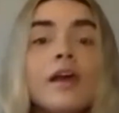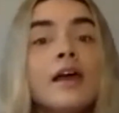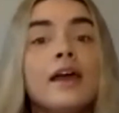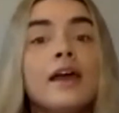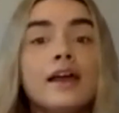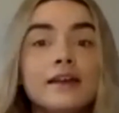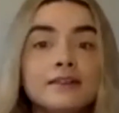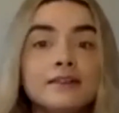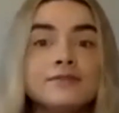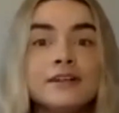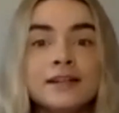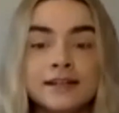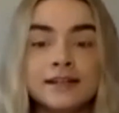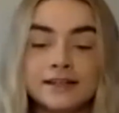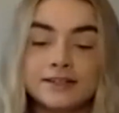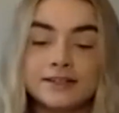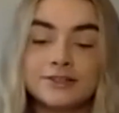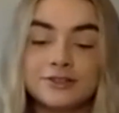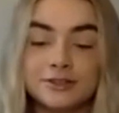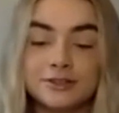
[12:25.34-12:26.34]
In really
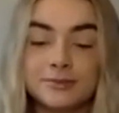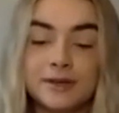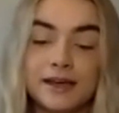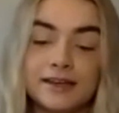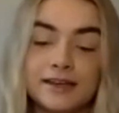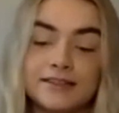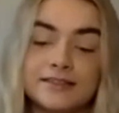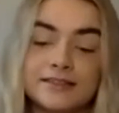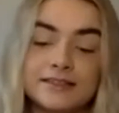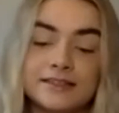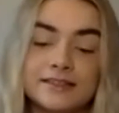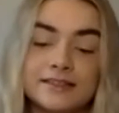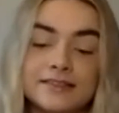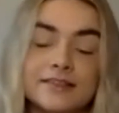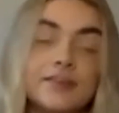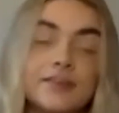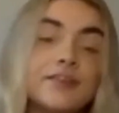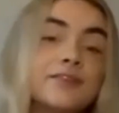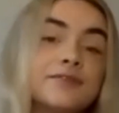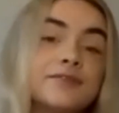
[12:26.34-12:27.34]
extreme cases
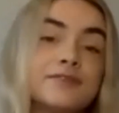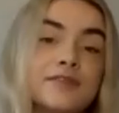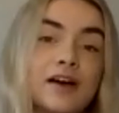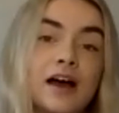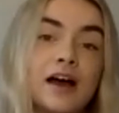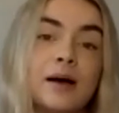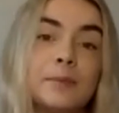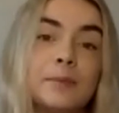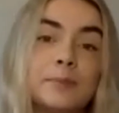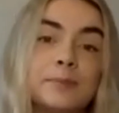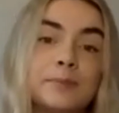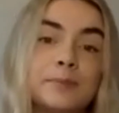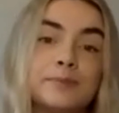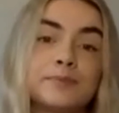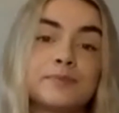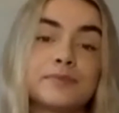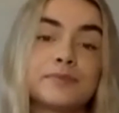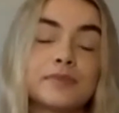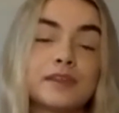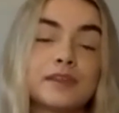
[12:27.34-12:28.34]
of
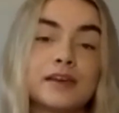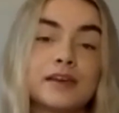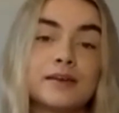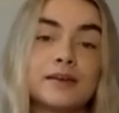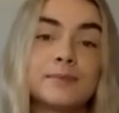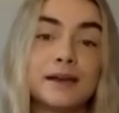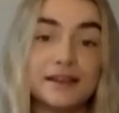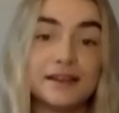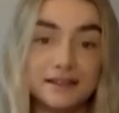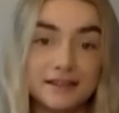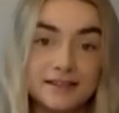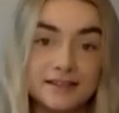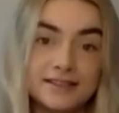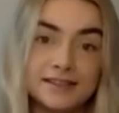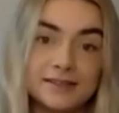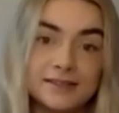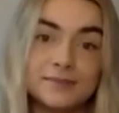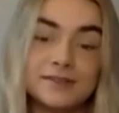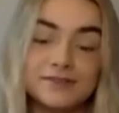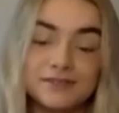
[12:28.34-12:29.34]

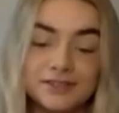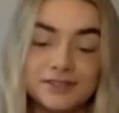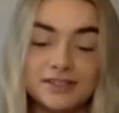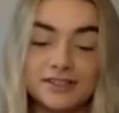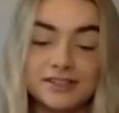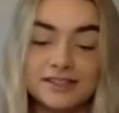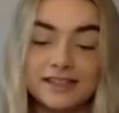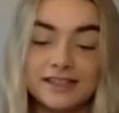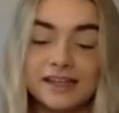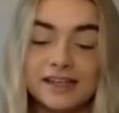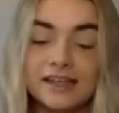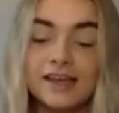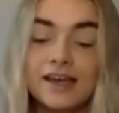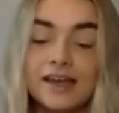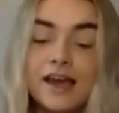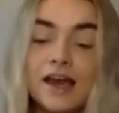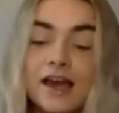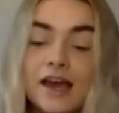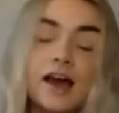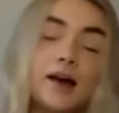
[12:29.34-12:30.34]
magnesium deficiency,
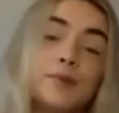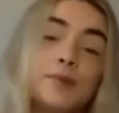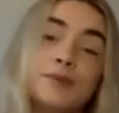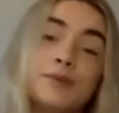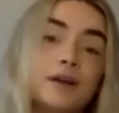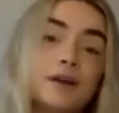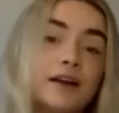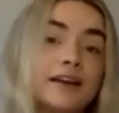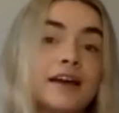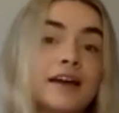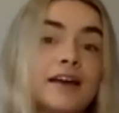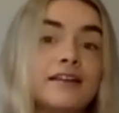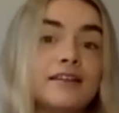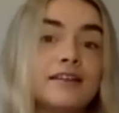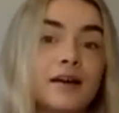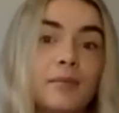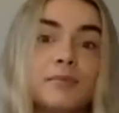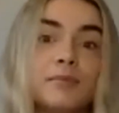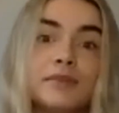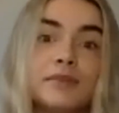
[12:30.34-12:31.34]
you might get
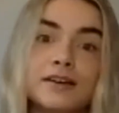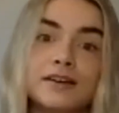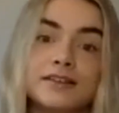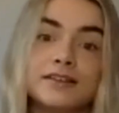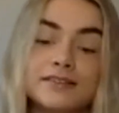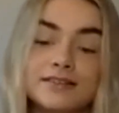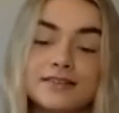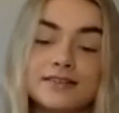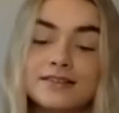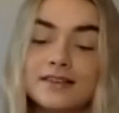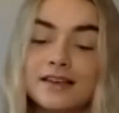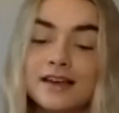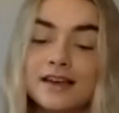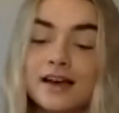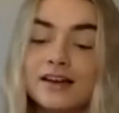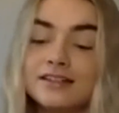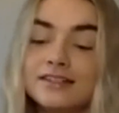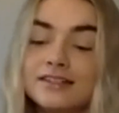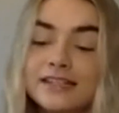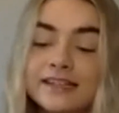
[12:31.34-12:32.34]
numbness,
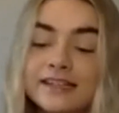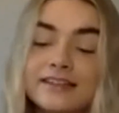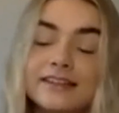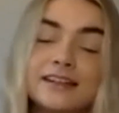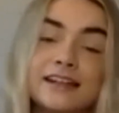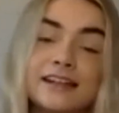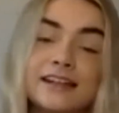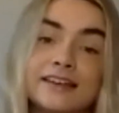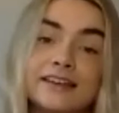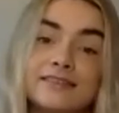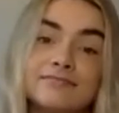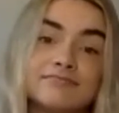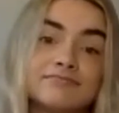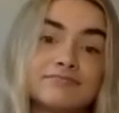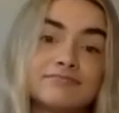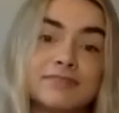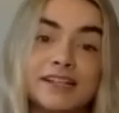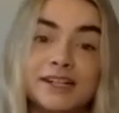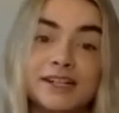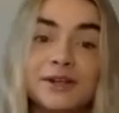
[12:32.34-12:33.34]
tingling
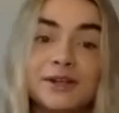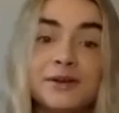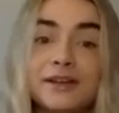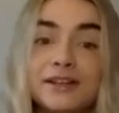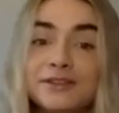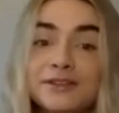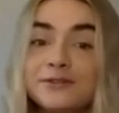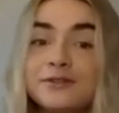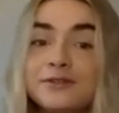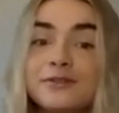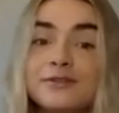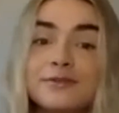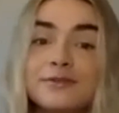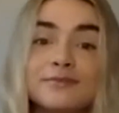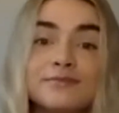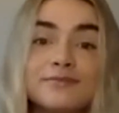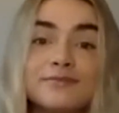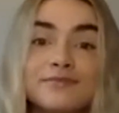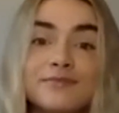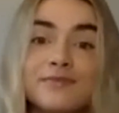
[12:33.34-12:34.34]
in your
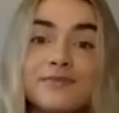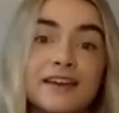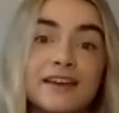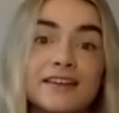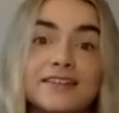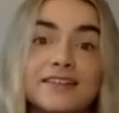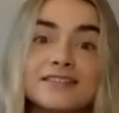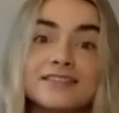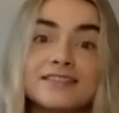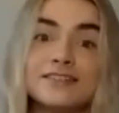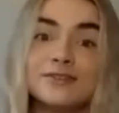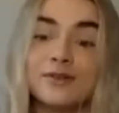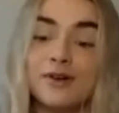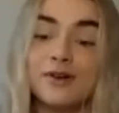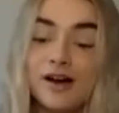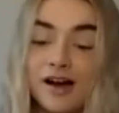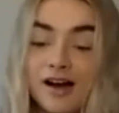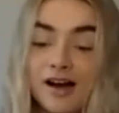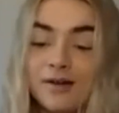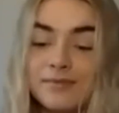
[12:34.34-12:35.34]
fingers and your
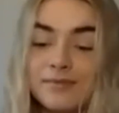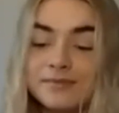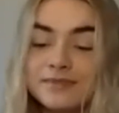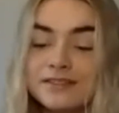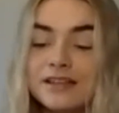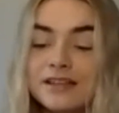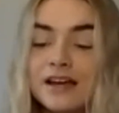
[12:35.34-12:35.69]
arms,